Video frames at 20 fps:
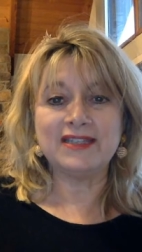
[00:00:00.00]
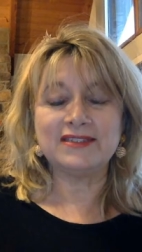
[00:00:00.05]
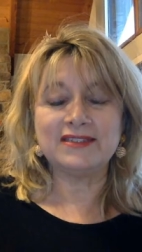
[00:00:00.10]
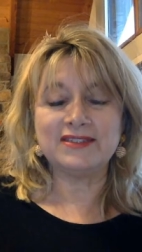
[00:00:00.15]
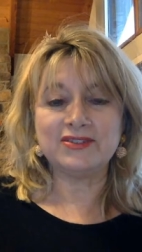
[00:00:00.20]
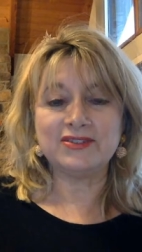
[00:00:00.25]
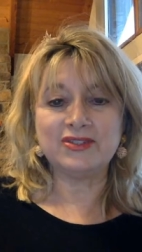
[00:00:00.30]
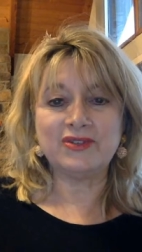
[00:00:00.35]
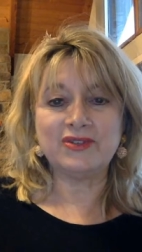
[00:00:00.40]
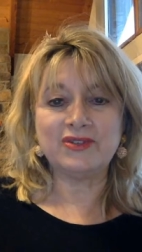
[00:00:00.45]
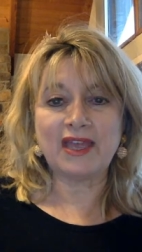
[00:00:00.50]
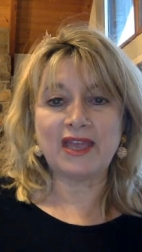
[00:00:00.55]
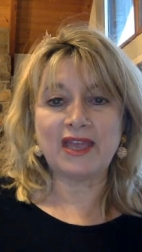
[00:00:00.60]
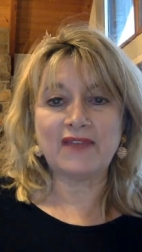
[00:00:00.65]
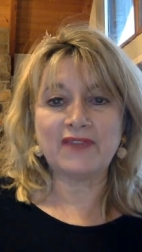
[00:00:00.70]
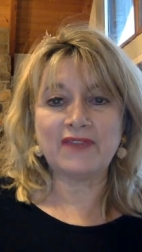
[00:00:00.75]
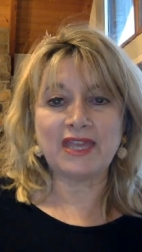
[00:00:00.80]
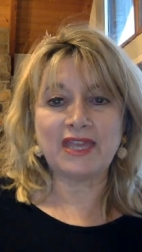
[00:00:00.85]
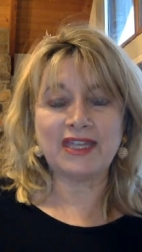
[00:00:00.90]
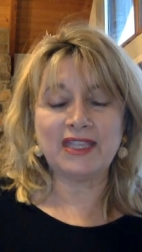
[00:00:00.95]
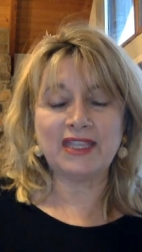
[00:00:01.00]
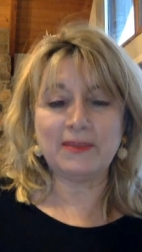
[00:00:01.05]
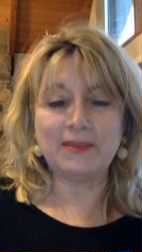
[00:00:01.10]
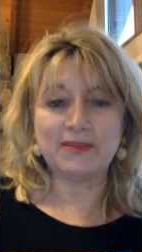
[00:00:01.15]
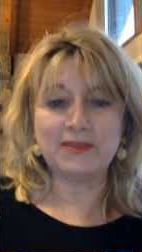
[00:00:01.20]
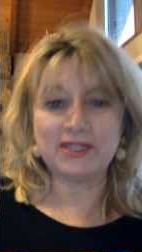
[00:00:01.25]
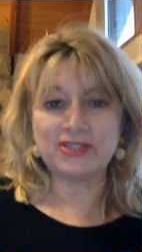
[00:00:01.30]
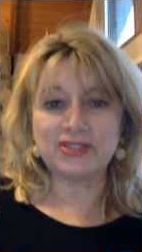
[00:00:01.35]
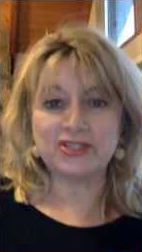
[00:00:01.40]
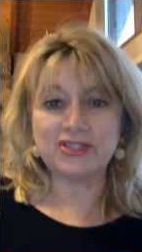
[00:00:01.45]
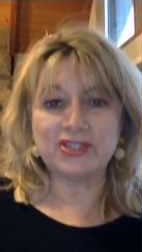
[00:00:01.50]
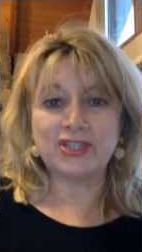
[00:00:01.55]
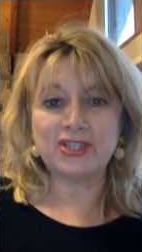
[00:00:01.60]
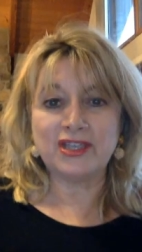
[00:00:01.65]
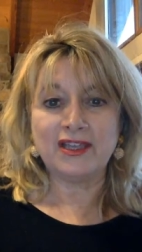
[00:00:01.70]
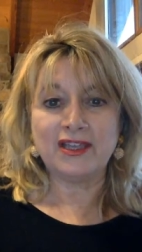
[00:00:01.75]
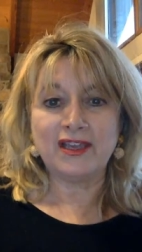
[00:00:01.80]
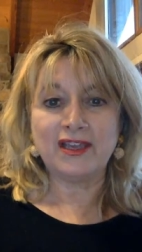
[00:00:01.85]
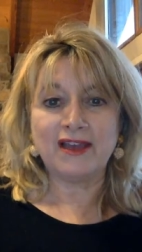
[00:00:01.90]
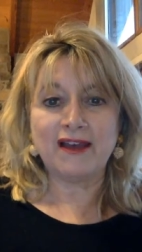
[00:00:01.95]
till you have that image
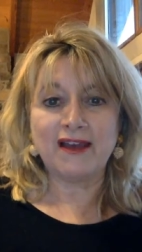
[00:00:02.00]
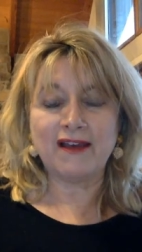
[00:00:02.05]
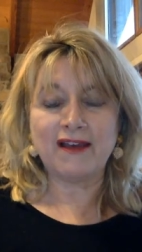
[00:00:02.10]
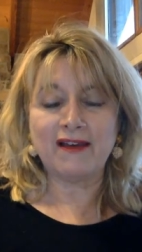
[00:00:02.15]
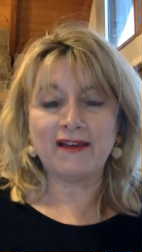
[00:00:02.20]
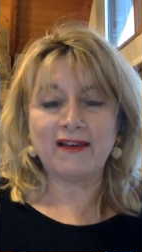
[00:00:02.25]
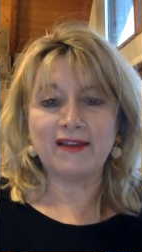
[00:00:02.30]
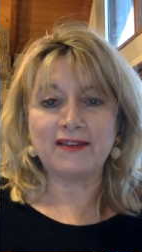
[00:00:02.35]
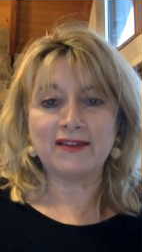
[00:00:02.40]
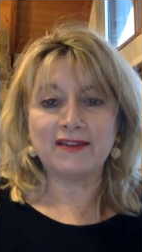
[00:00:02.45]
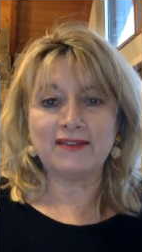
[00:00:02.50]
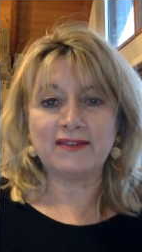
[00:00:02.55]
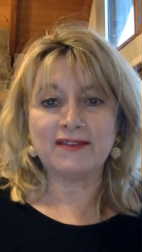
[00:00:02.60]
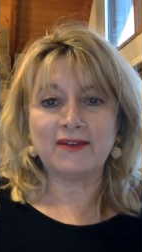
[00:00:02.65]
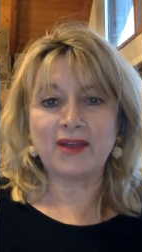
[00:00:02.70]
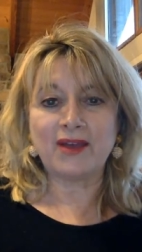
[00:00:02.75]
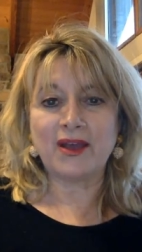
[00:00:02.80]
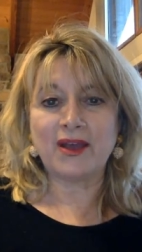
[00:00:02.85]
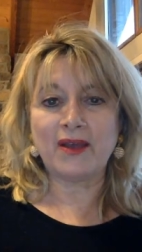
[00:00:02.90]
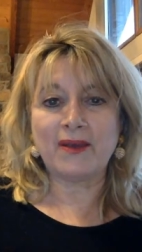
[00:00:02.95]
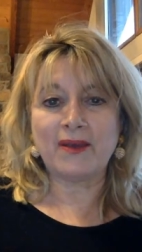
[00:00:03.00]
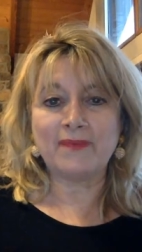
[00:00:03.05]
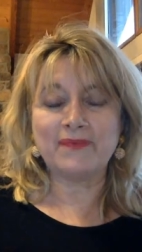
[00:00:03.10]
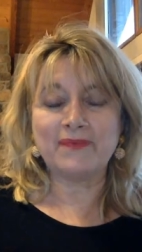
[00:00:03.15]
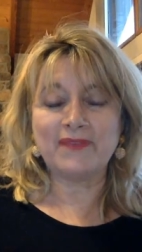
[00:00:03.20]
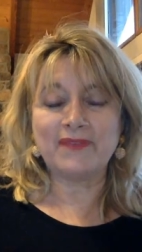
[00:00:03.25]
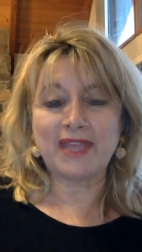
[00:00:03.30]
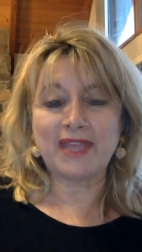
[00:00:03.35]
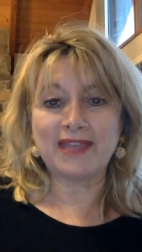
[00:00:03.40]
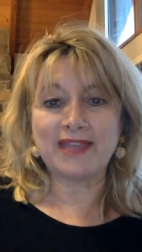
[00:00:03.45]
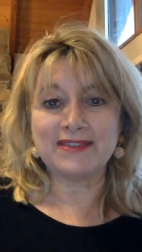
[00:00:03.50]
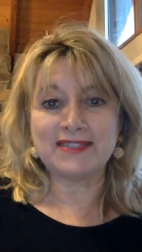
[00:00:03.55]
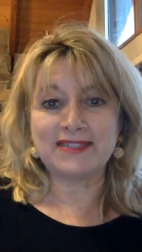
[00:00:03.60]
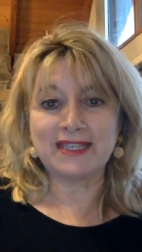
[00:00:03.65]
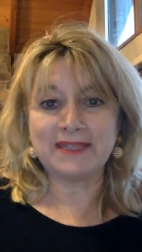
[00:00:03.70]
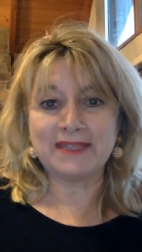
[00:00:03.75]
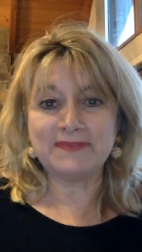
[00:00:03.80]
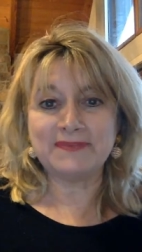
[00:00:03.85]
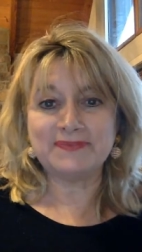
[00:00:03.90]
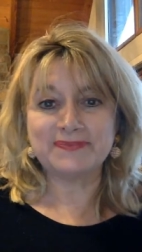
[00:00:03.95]
on
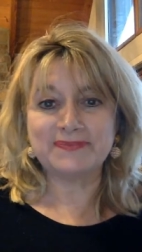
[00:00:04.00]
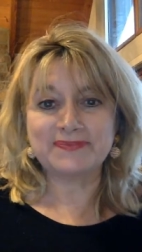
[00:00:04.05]
Etsy.